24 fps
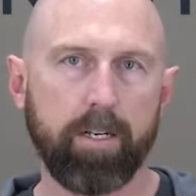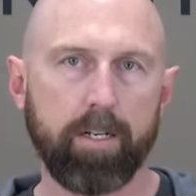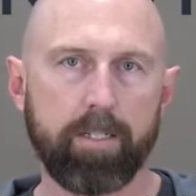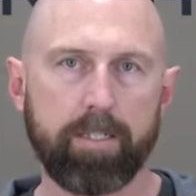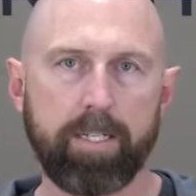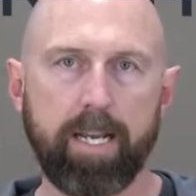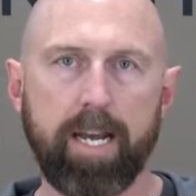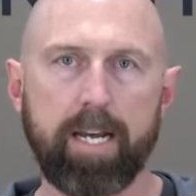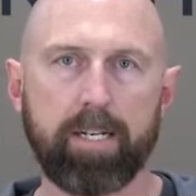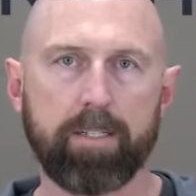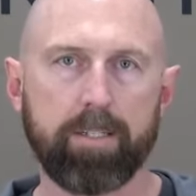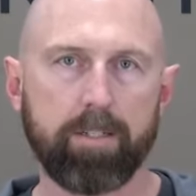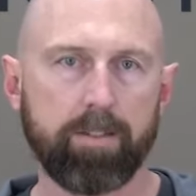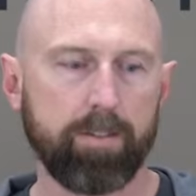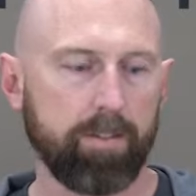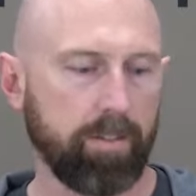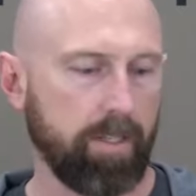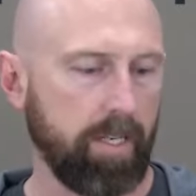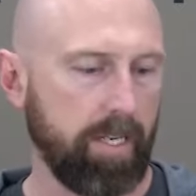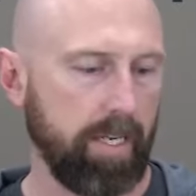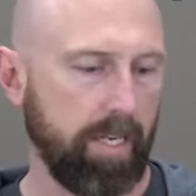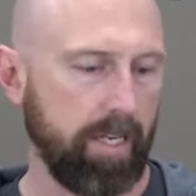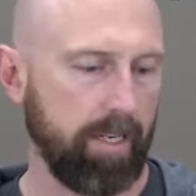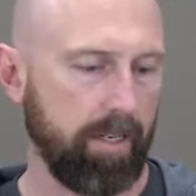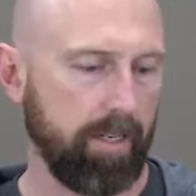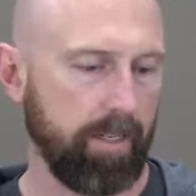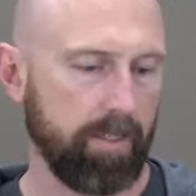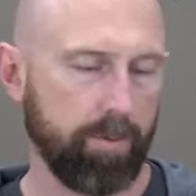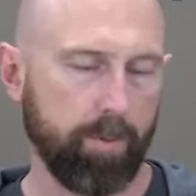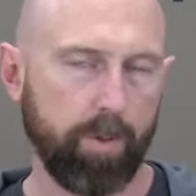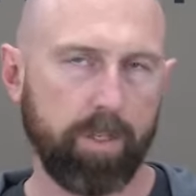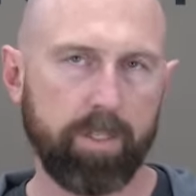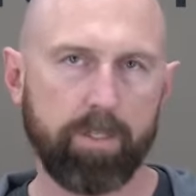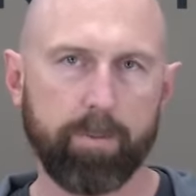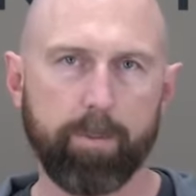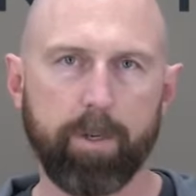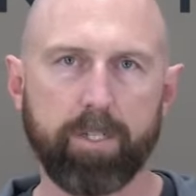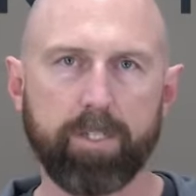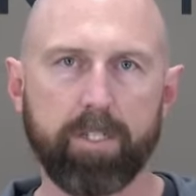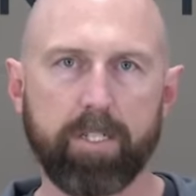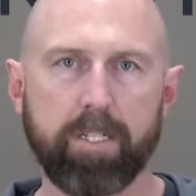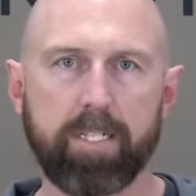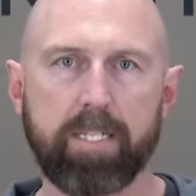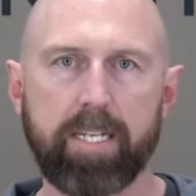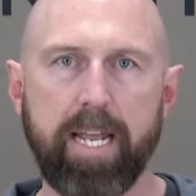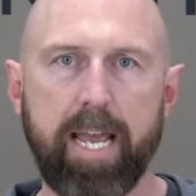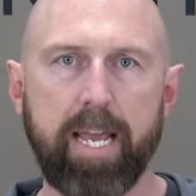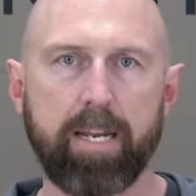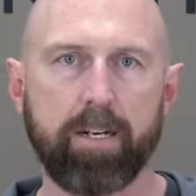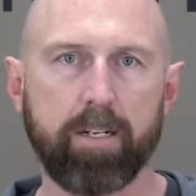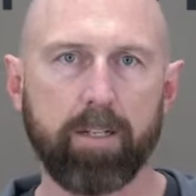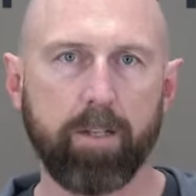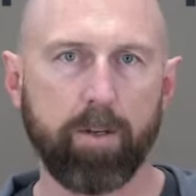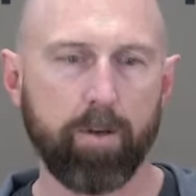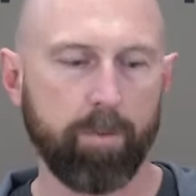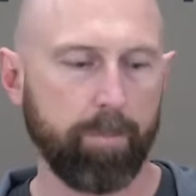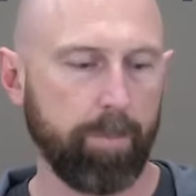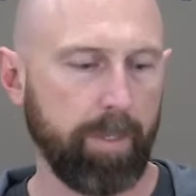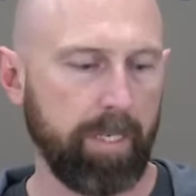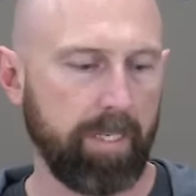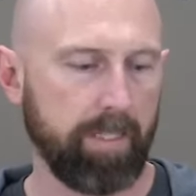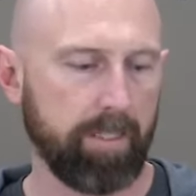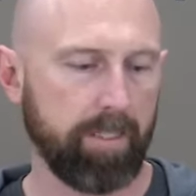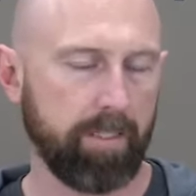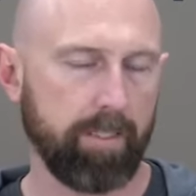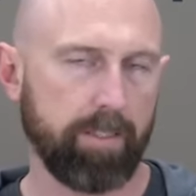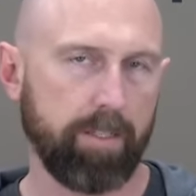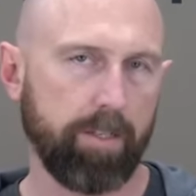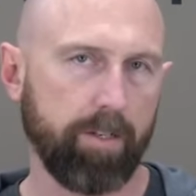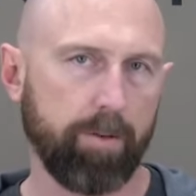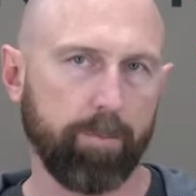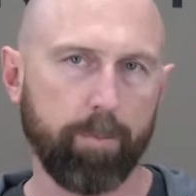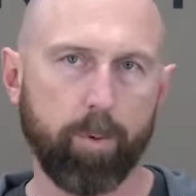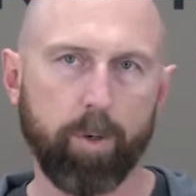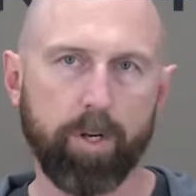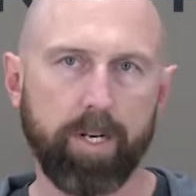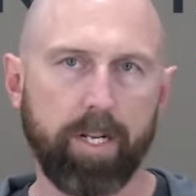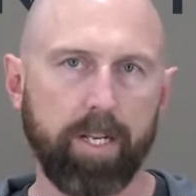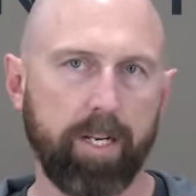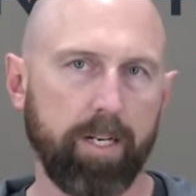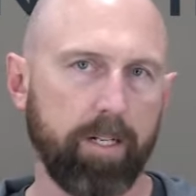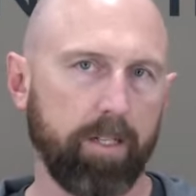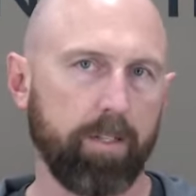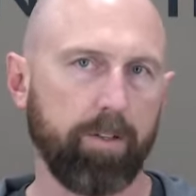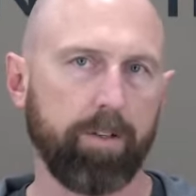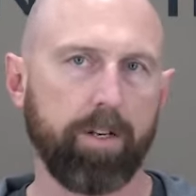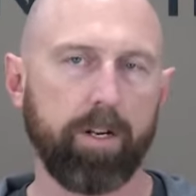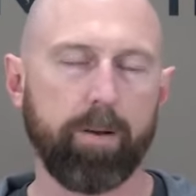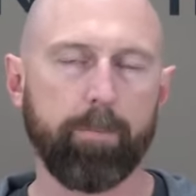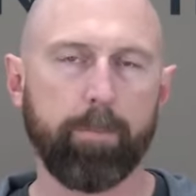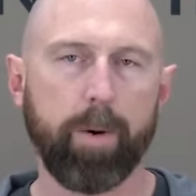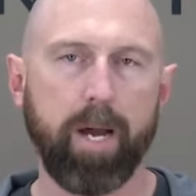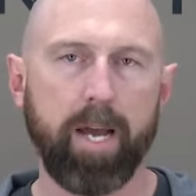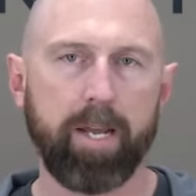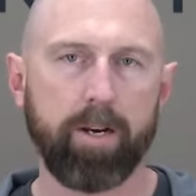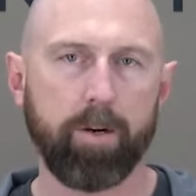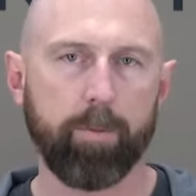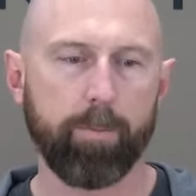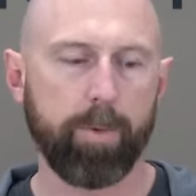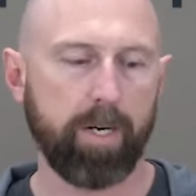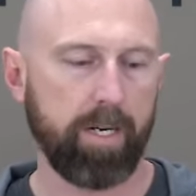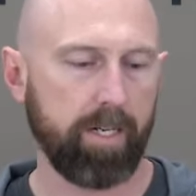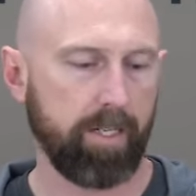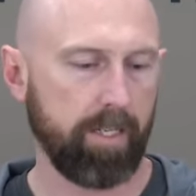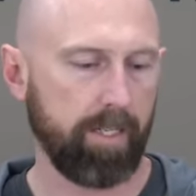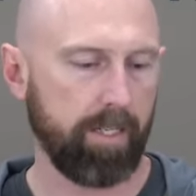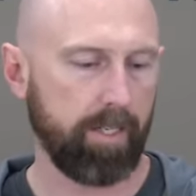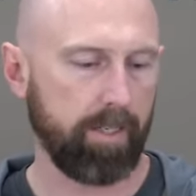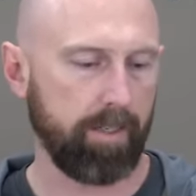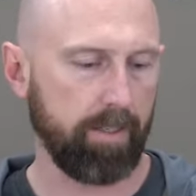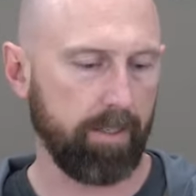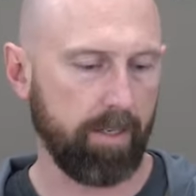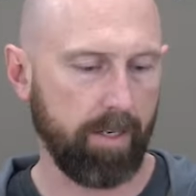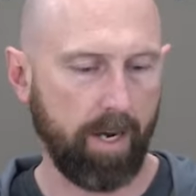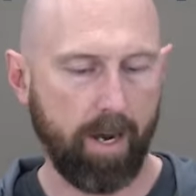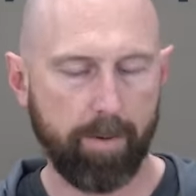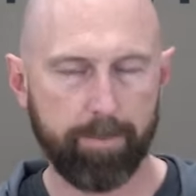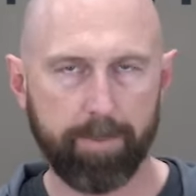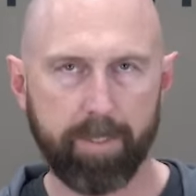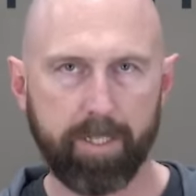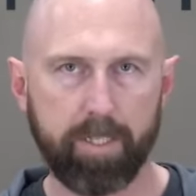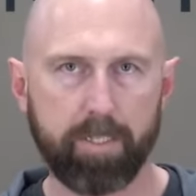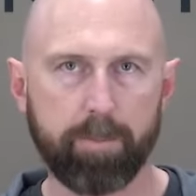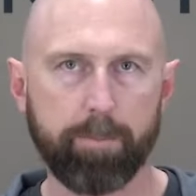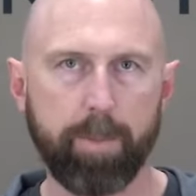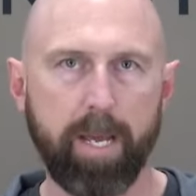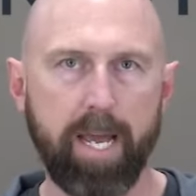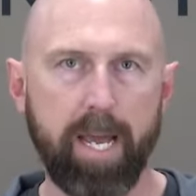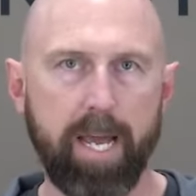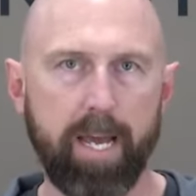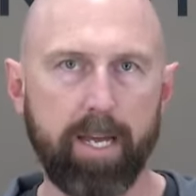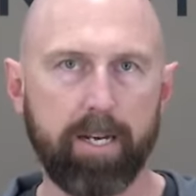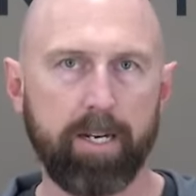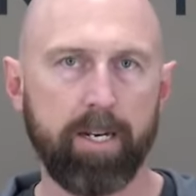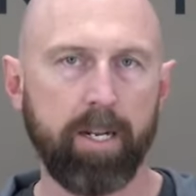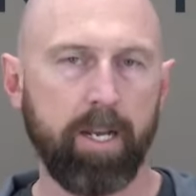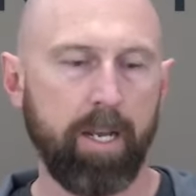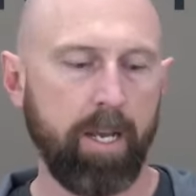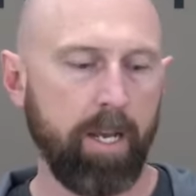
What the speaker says: tactical kit, as well as a bunch of standalone pieces that you can put in, including a bino bucket, optics pad,